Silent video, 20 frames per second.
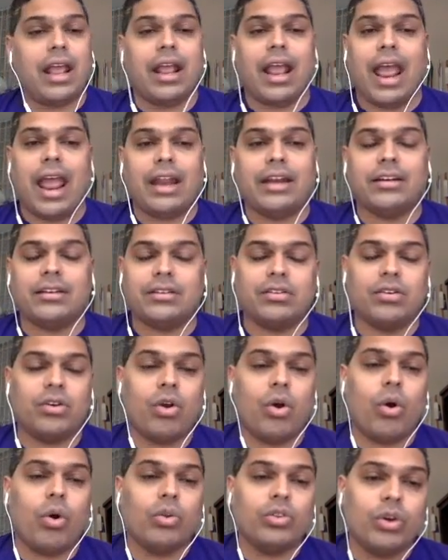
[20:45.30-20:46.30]
And
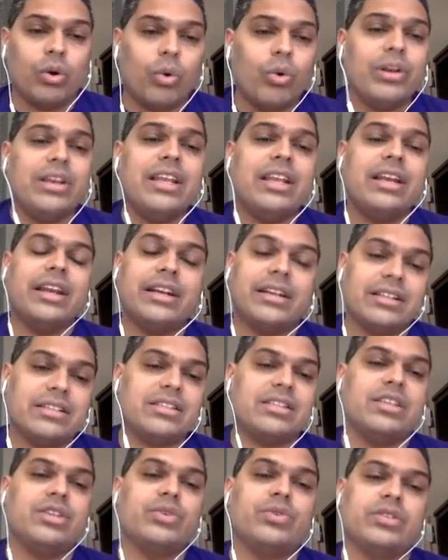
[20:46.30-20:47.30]
the only
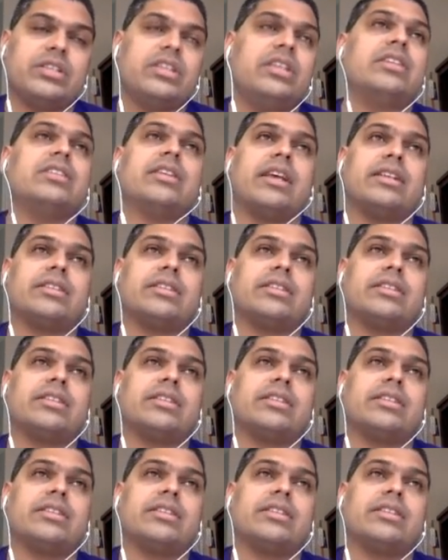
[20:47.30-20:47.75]
latency you see is